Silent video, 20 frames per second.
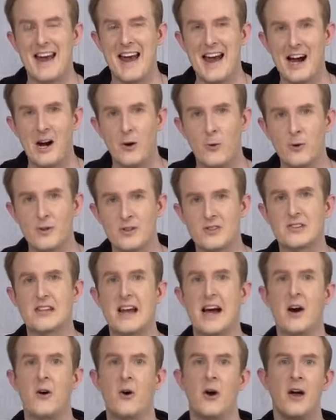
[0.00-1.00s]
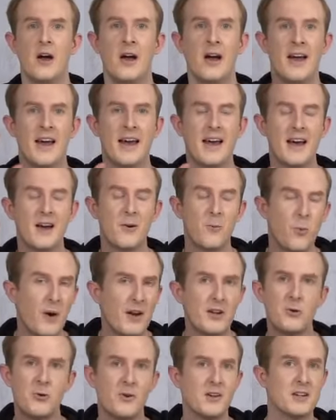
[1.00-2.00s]
hours. Now,
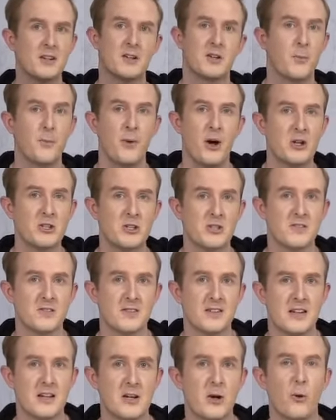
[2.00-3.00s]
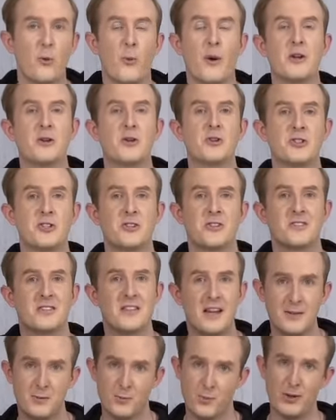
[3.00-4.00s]
when you're in an emergency or when you just
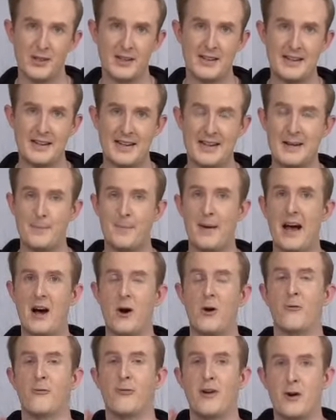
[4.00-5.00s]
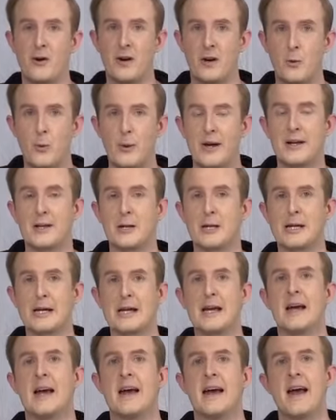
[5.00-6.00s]
desperately need power very
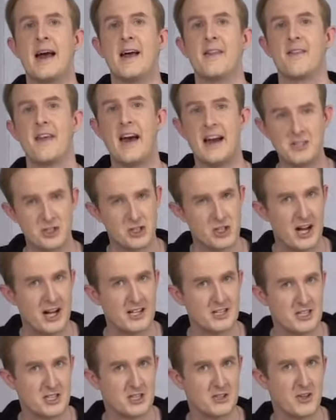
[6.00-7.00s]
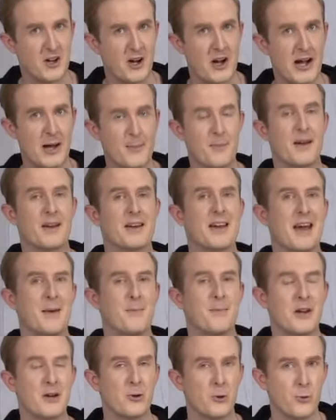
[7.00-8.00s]
quickly, that charging time
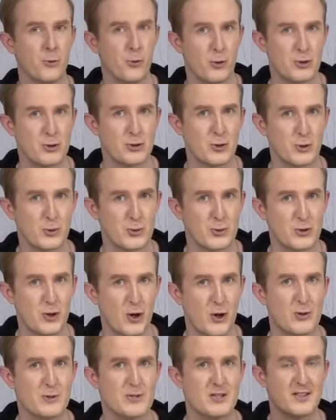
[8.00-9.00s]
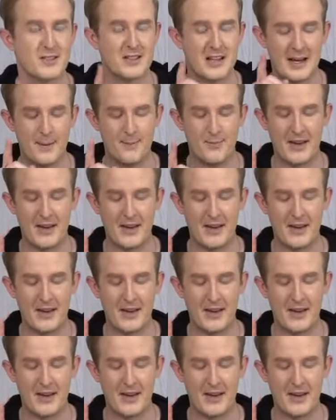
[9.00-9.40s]
can be crucial. So just keep